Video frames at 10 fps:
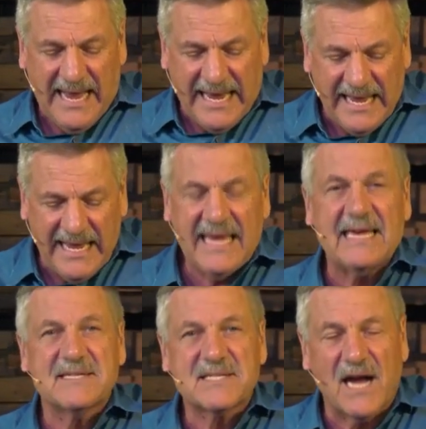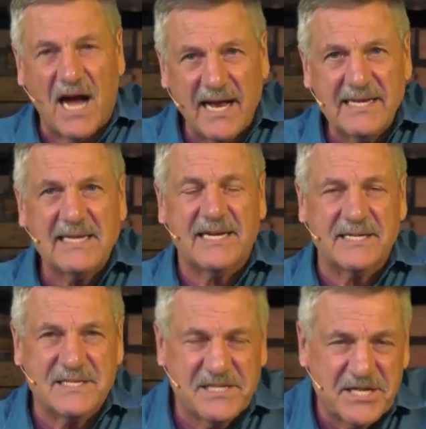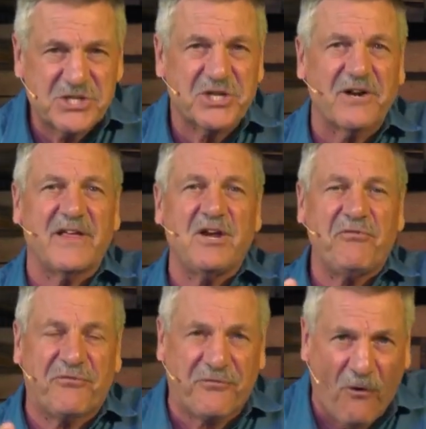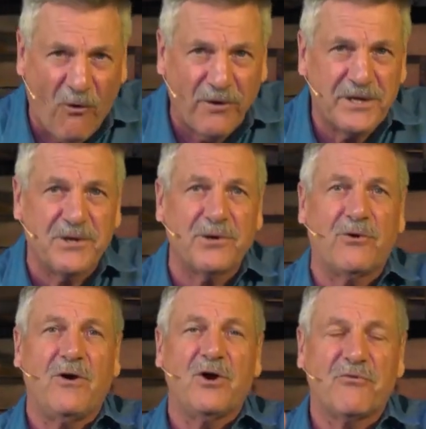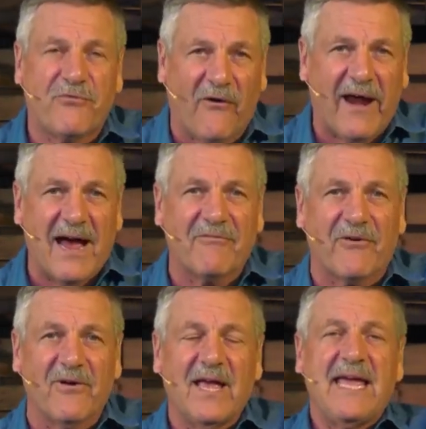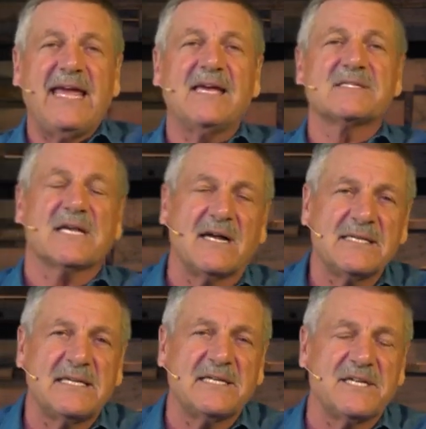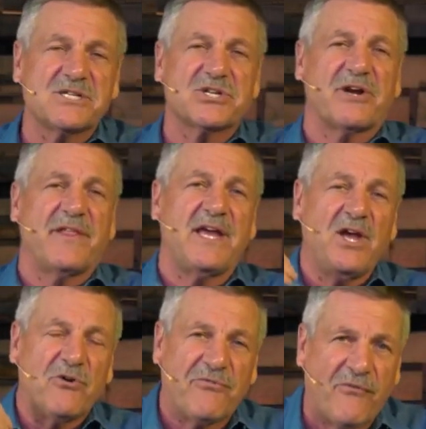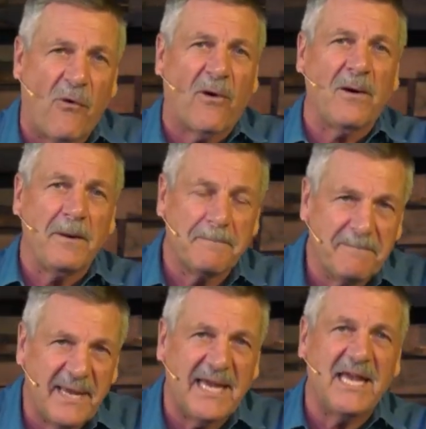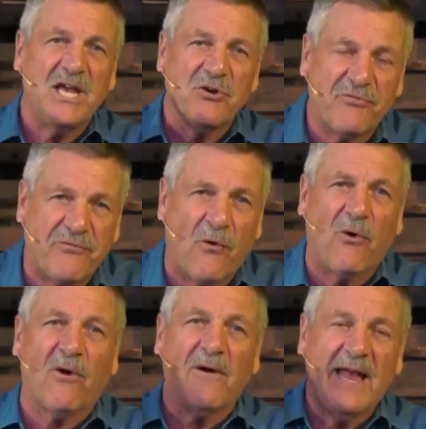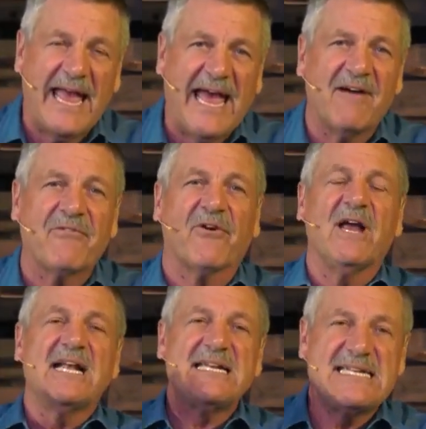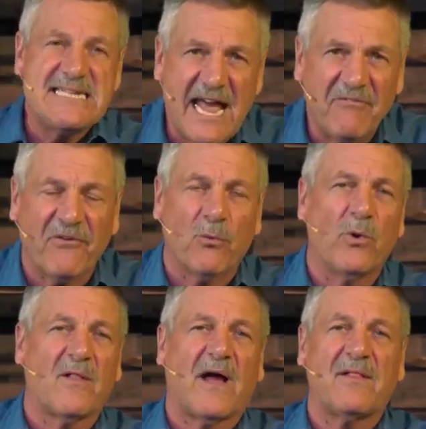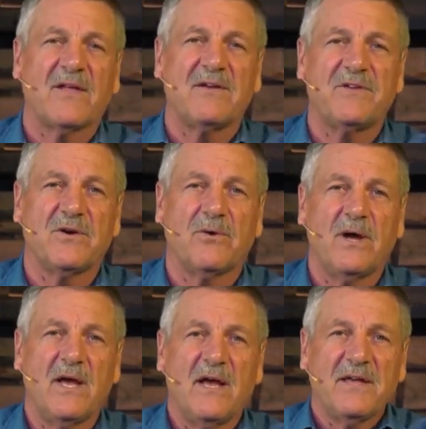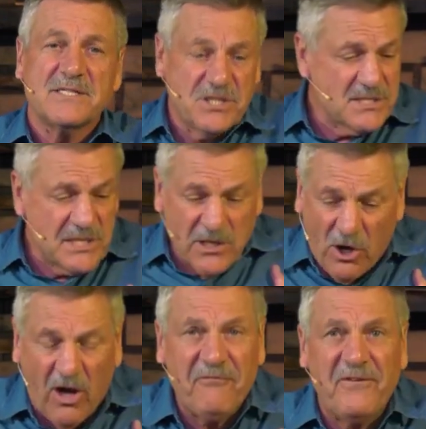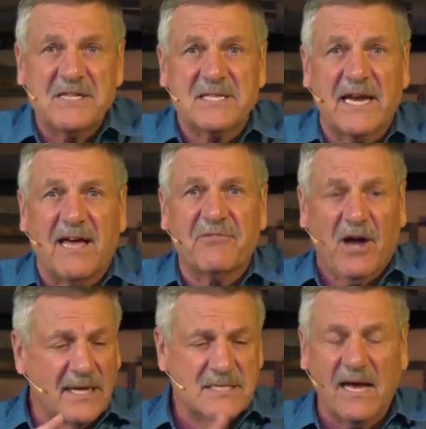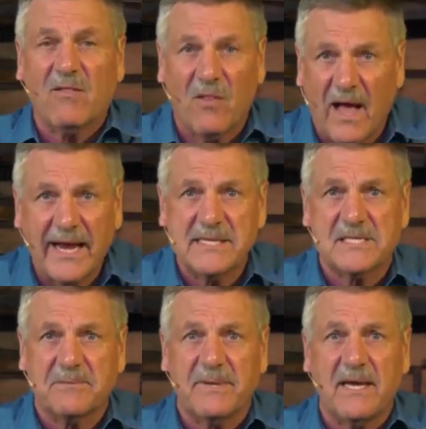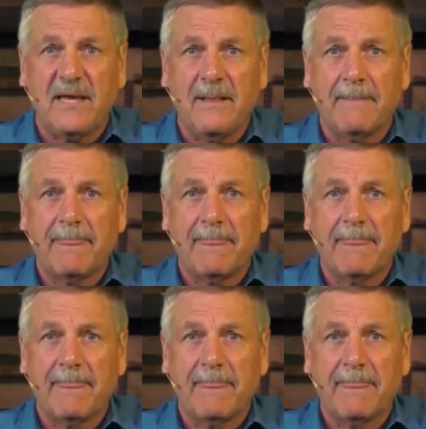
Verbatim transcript: He is unconditionally for you forever. He is unconditionally for me forever. Never will I leave you. It's just the confidence I have. God's not lying to me.